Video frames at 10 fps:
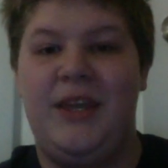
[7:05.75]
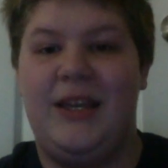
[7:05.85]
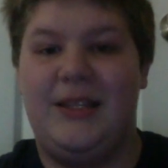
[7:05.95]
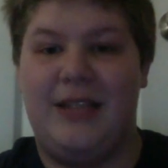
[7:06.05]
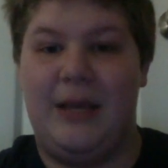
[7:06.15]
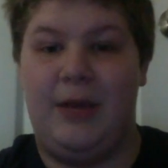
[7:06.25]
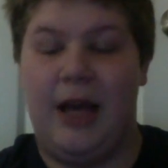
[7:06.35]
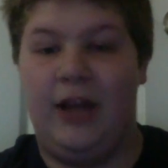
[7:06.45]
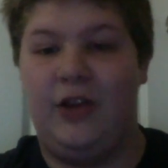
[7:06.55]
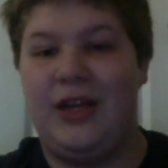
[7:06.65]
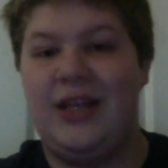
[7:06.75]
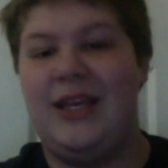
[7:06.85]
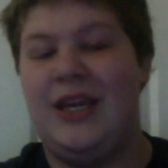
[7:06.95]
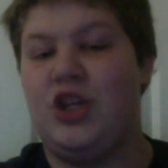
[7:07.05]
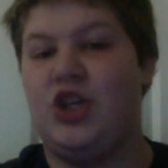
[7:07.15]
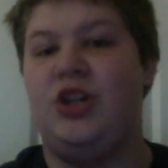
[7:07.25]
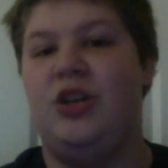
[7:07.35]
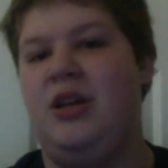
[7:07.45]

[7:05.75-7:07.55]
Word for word: it's same coloring ish,